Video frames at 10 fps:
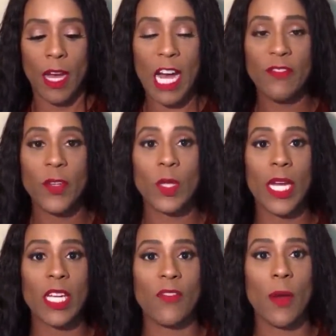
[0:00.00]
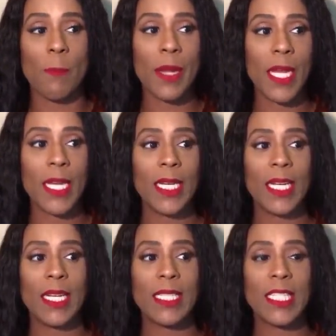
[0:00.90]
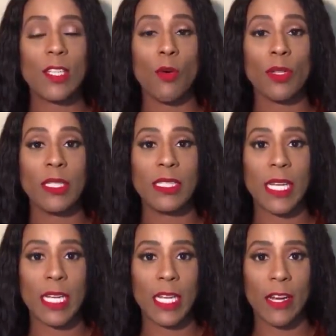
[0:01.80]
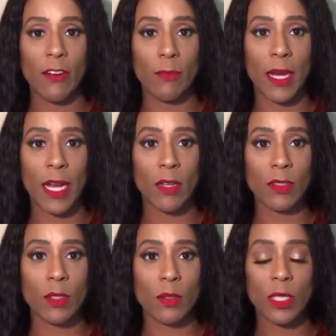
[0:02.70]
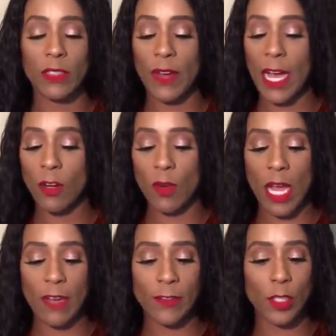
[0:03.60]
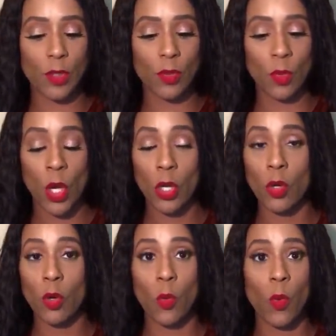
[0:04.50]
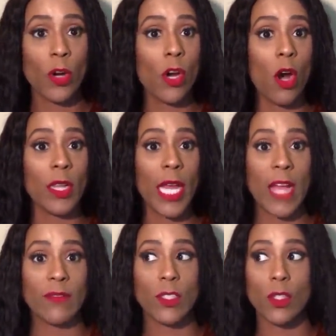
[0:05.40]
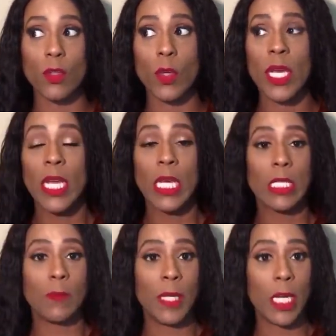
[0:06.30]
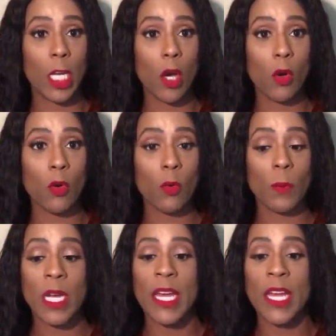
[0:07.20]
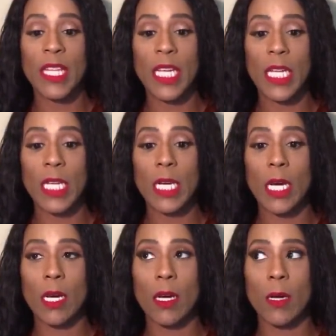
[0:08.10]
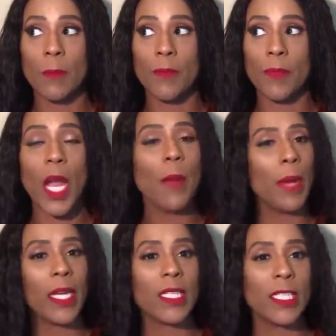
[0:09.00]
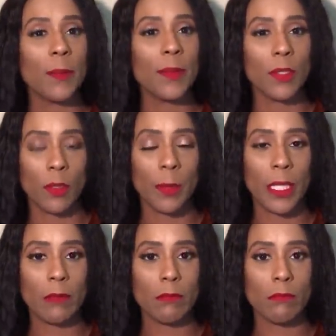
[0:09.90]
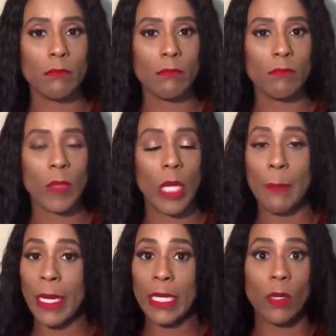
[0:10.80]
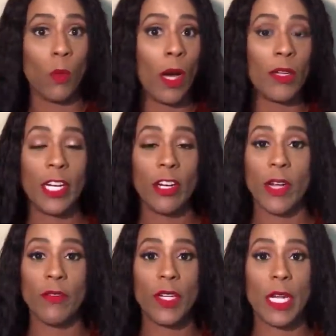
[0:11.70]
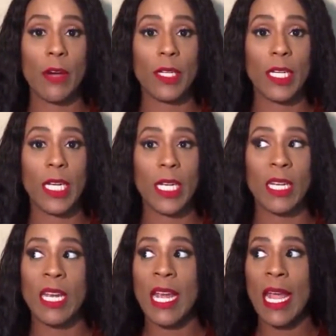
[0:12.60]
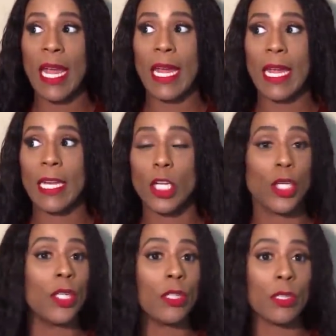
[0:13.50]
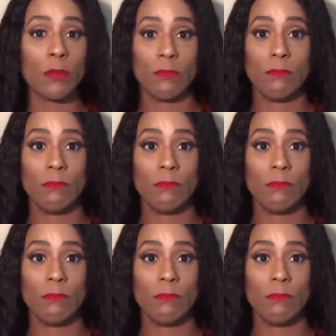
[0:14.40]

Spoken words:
I feel like if a man is totally taking care of my household, if I don't have to go to work, all I have to do is be at home, then I might clean up a little bit. I might get a wild hair every now and again and cook.